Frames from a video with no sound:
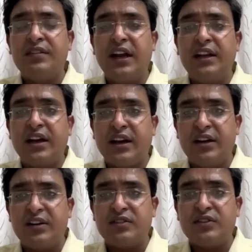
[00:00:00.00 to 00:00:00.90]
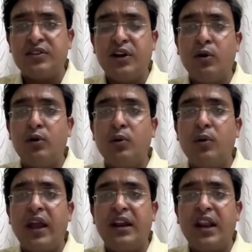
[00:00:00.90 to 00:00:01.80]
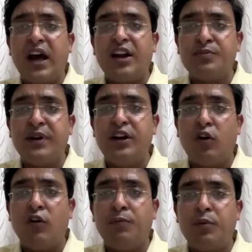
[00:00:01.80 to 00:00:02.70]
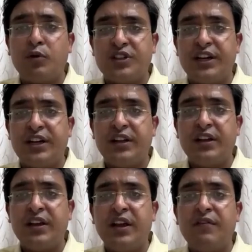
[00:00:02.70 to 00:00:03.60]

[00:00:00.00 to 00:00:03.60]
that occurs due to enlargement of prostate,